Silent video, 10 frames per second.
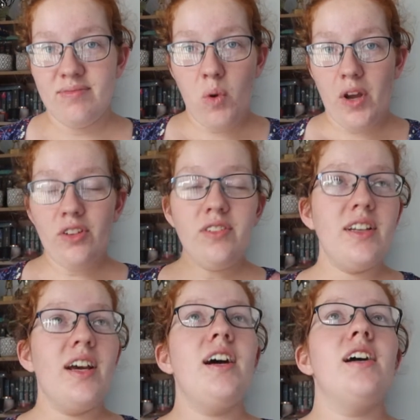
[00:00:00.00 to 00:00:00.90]
why
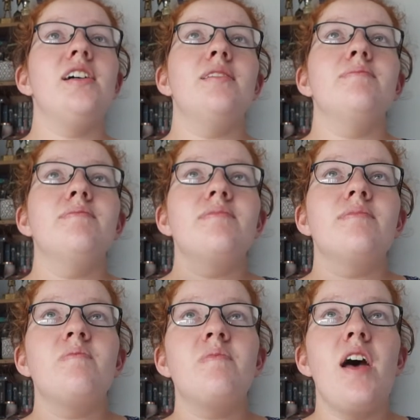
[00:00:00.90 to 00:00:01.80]
not? Um,
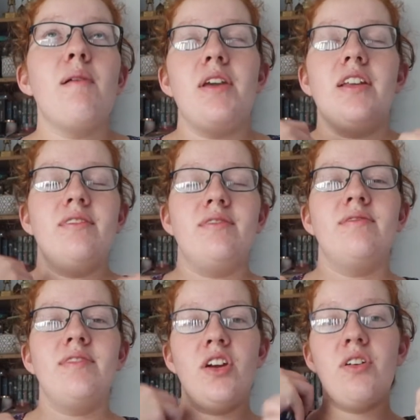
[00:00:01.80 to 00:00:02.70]
I mean,
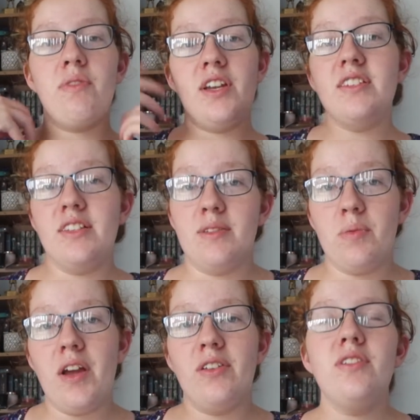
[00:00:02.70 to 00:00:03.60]
there are
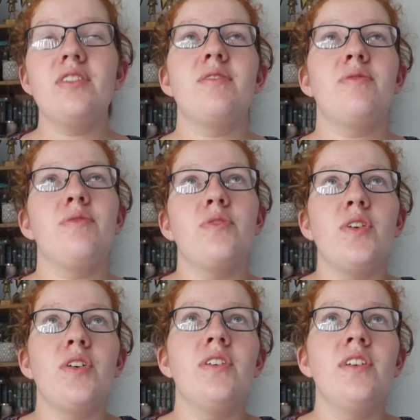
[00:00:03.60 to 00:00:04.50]
reasons why not
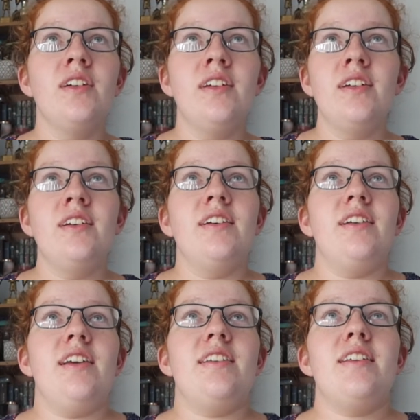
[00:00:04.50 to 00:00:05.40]
for
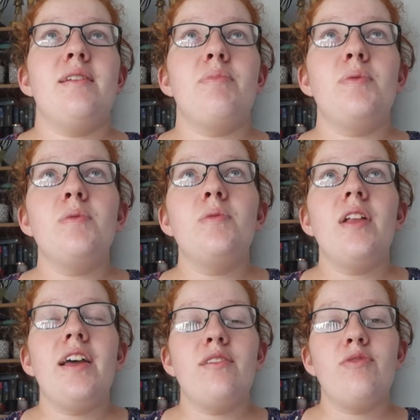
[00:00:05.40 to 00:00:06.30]
example,
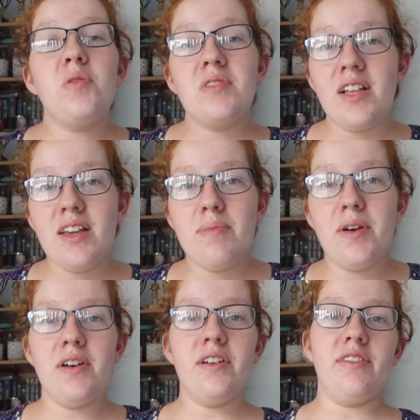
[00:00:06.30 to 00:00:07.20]
like false
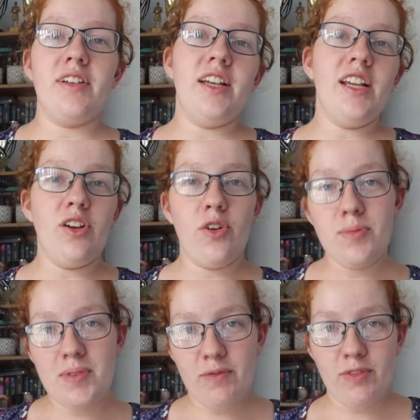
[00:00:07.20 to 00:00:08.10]
labor and getting your
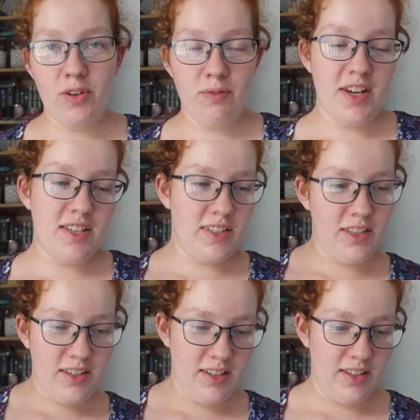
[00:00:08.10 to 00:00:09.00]
hopes up for no
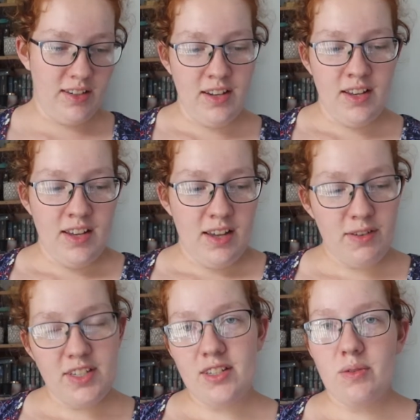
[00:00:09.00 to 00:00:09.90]
reason, and
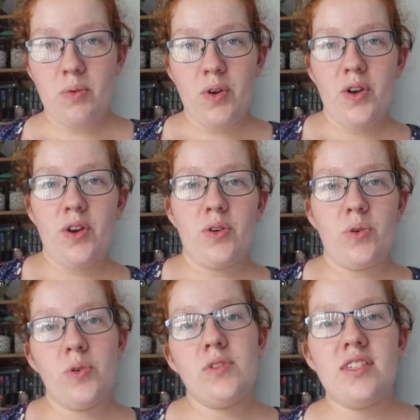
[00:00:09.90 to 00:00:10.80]
if it doesn't work
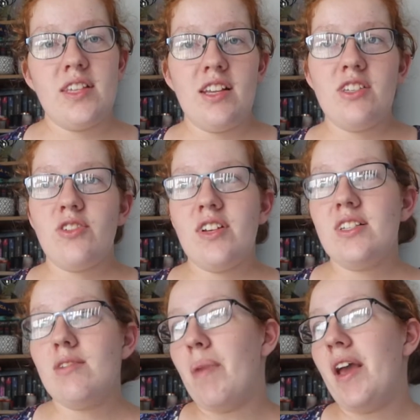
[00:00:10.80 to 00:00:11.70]
or causes any
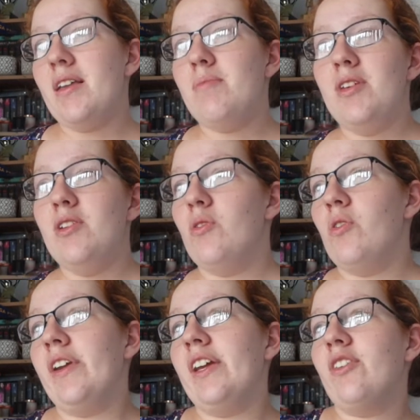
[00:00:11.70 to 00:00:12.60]
stress to baby
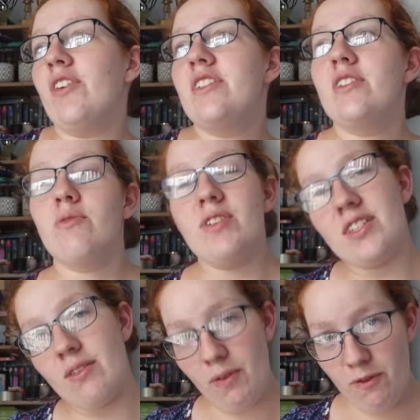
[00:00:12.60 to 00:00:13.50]
or increases risk of